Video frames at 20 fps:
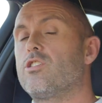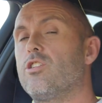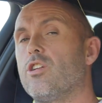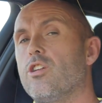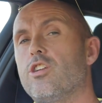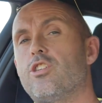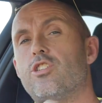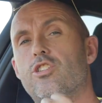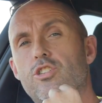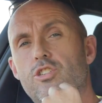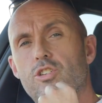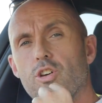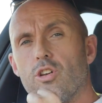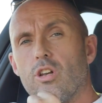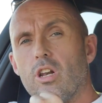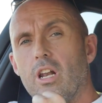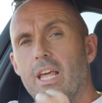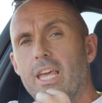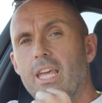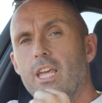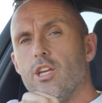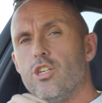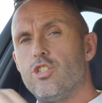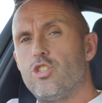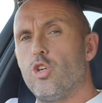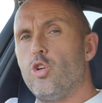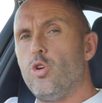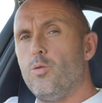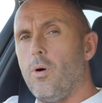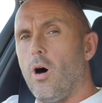going to suddenly
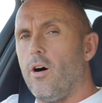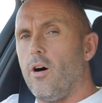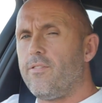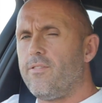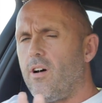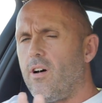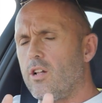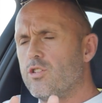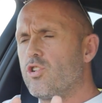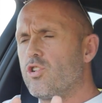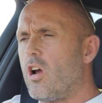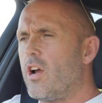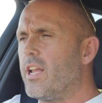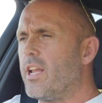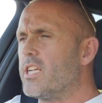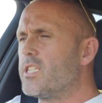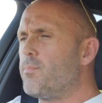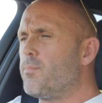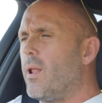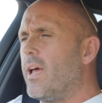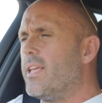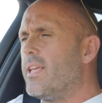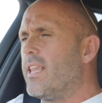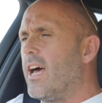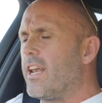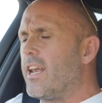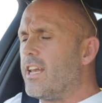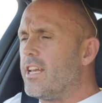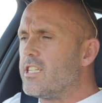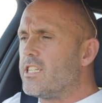zoom off. I'll try and explain
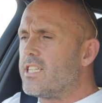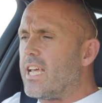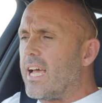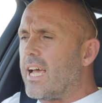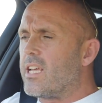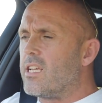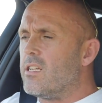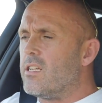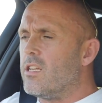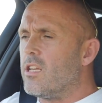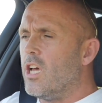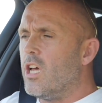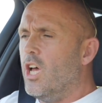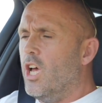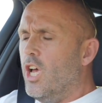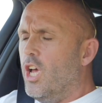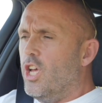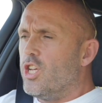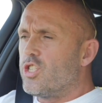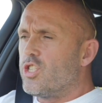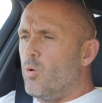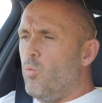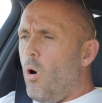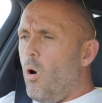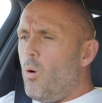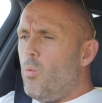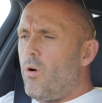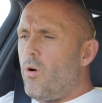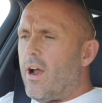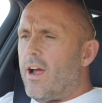that in a second. So
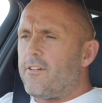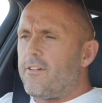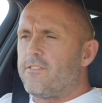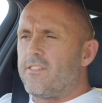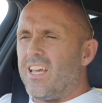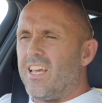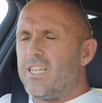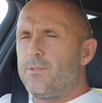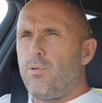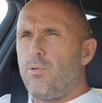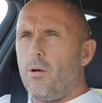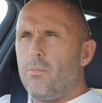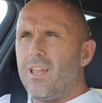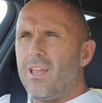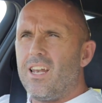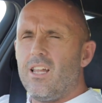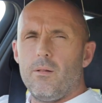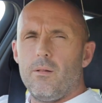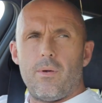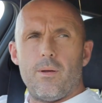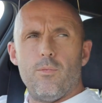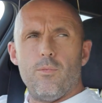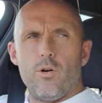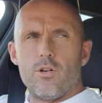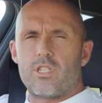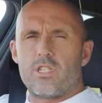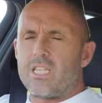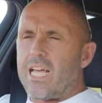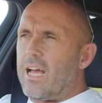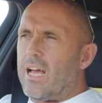what we're after is probably a little bit
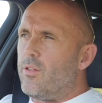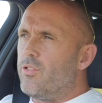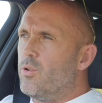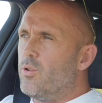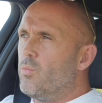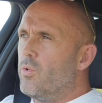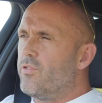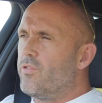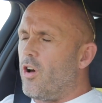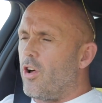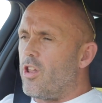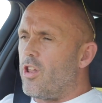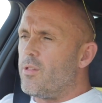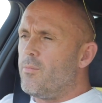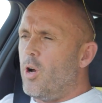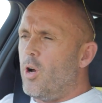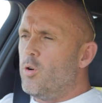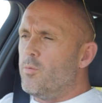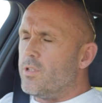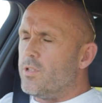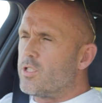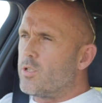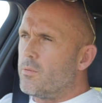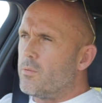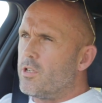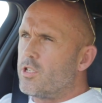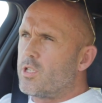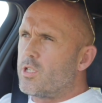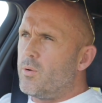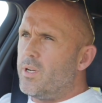more sound than we've got at the moment. So I'm
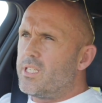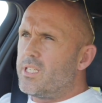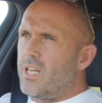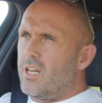going to squeeze a